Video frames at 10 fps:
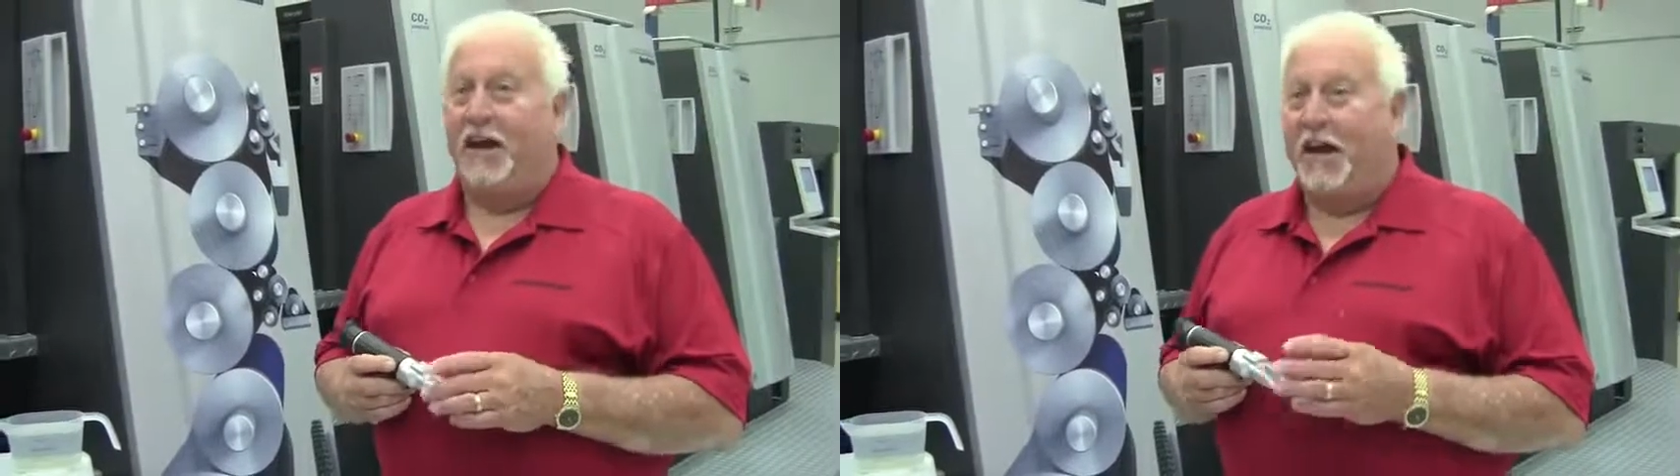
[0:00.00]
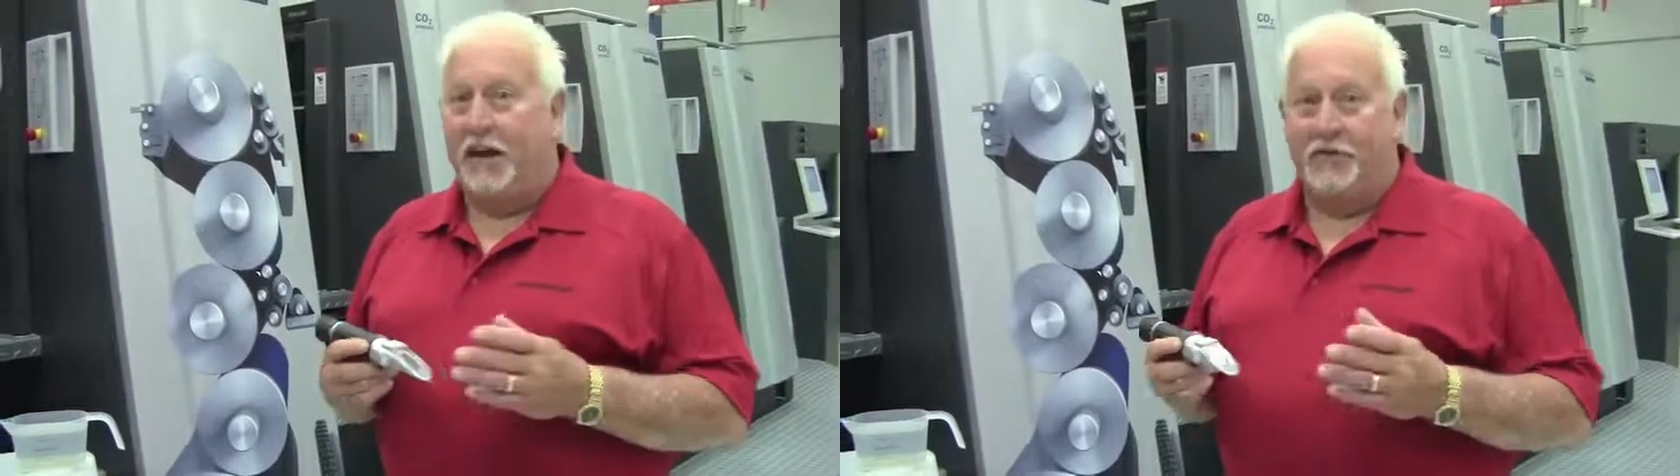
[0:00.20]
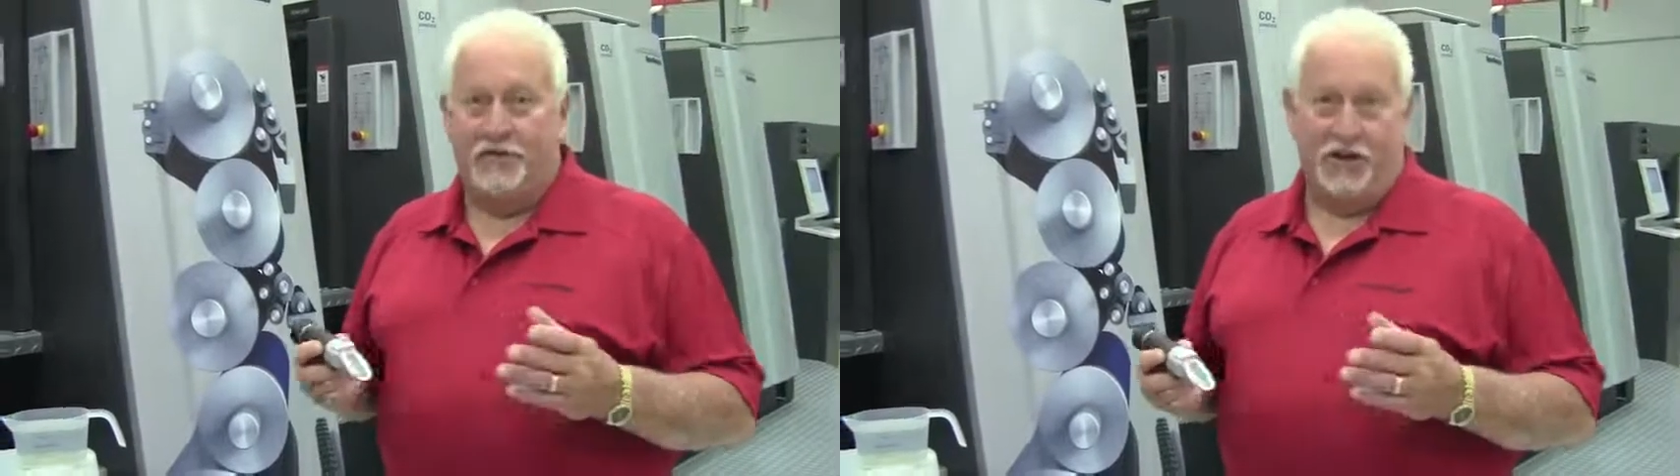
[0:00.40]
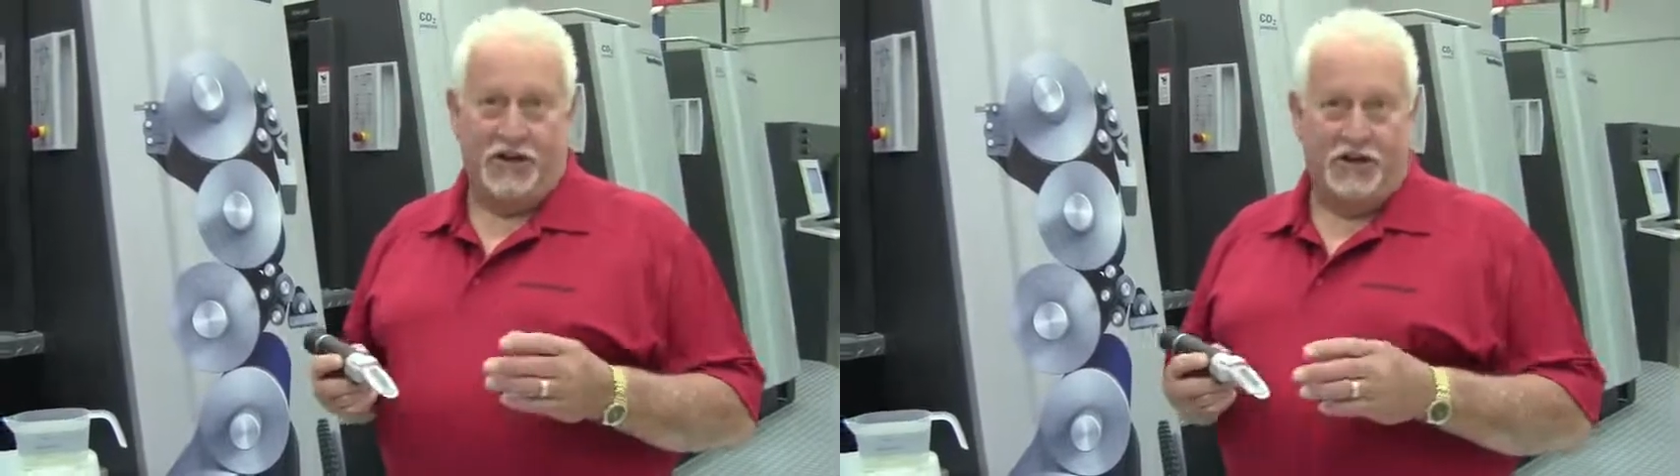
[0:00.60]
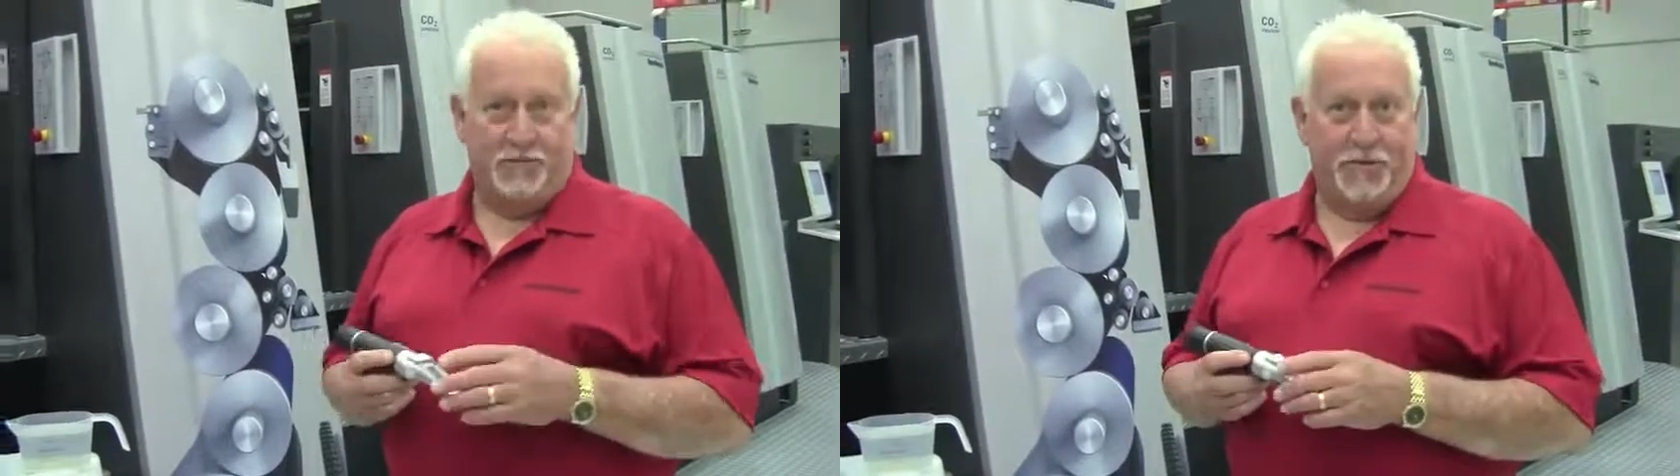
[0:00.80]

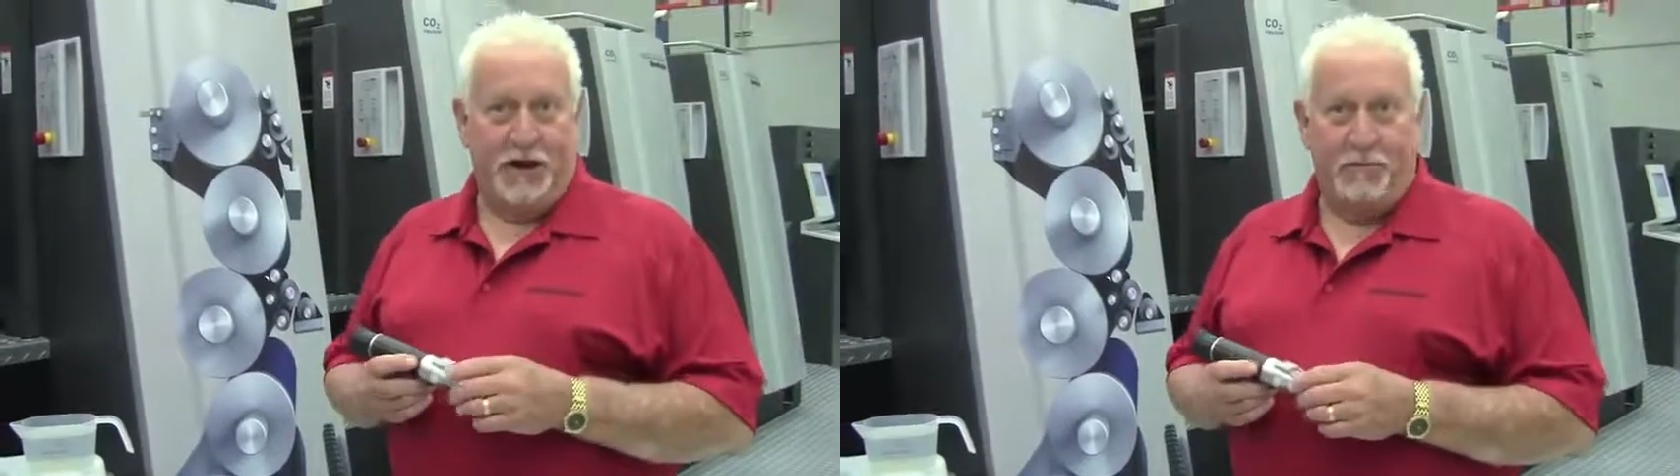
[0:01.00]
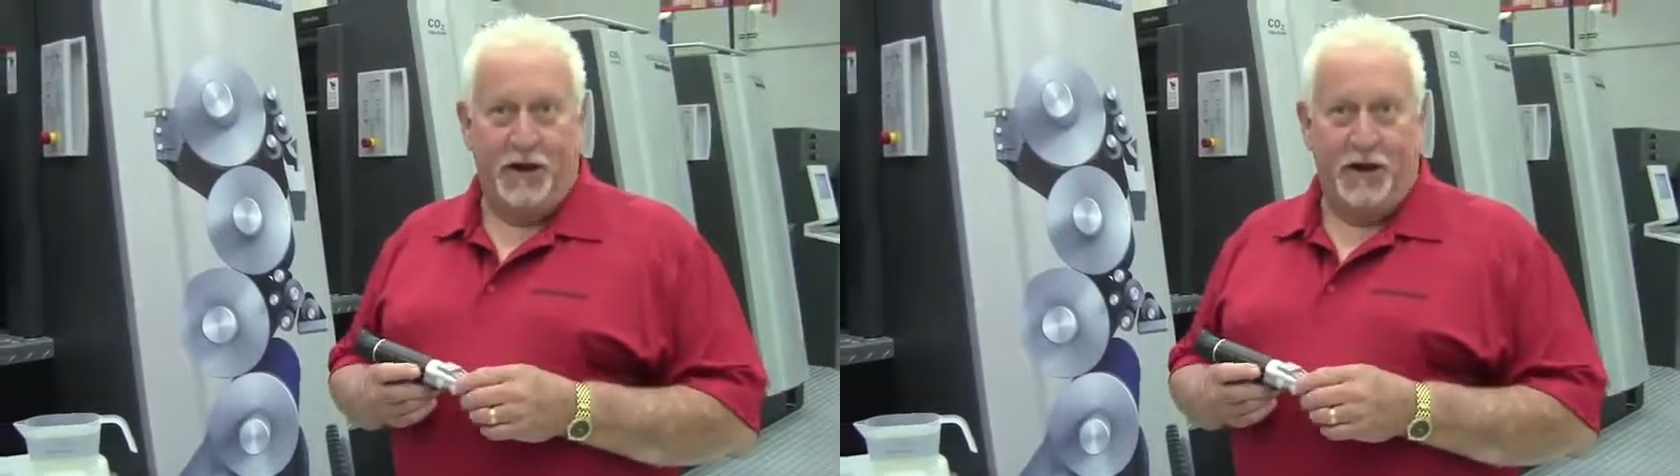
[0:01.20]
antifreeze and many,